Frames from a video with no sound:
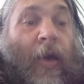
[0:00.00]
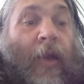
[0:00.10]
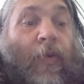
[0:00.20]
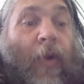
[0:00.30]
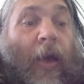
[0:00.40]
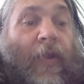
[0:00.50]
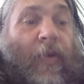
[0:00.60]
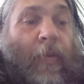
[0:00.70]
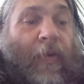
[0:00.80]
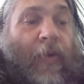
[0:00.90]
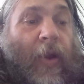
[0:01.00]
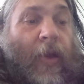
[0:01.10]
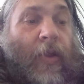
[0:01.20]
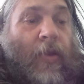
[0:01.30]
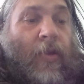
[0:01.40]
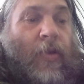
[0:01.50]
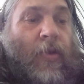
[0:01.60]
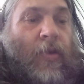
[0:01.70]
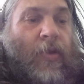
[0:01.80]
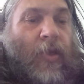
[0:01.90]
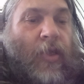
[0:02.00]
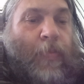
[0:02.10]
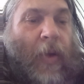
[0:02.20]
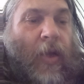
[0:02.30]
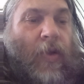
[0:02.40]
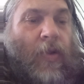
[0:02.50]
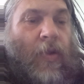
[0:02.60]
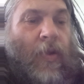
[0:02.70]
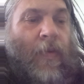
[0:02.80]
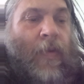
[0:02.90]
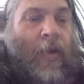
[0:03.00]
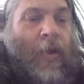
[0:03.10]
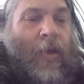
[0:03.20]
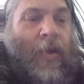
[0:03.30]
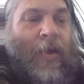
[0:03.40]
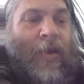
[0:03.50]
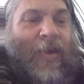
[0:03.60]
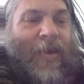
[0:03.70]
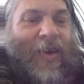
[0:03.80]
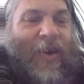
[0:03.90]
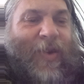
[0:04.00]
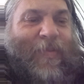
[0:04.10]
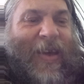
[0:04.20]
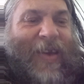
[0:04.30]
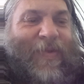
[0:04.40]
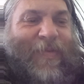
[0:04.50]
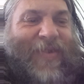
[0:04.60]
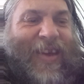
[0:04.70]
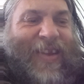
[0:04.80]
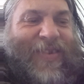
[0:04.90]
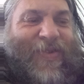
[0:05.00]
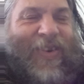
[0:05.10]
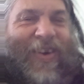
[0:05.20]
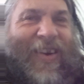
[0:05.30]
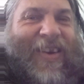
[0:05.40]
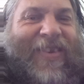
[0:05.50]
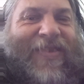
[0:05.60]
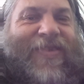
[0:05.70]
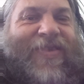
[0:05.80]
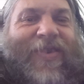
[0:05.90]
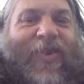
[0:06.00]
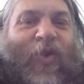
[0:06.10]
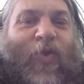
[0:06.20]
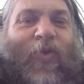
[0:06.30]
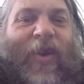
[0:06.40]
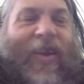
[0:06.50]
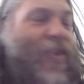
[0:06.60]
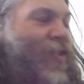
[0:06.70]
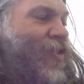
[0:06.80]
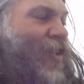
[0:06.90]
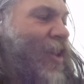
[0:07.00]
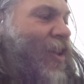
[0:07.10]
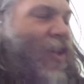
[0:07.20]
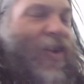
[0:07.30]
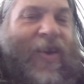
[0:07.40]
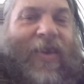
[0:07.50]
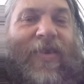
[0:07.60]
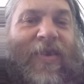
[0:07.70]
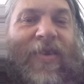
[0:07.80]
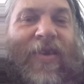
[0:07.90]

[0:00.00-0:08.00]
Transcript: Under rights, I'm afraid, said Sparkle. I could make them dead to rights, grinned the Deadline.